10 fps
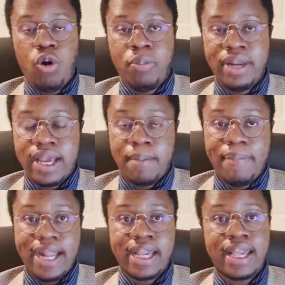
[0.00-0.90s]
opening a
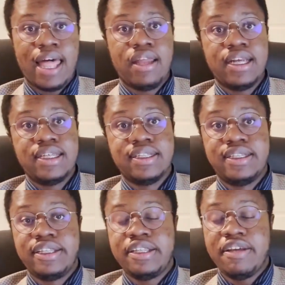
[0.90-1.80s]
bank account is
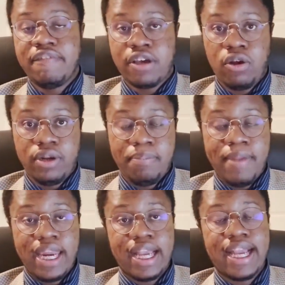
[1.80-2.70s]
difficult in
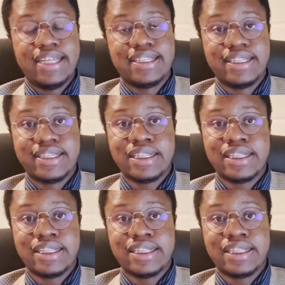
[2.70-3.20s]
many cases,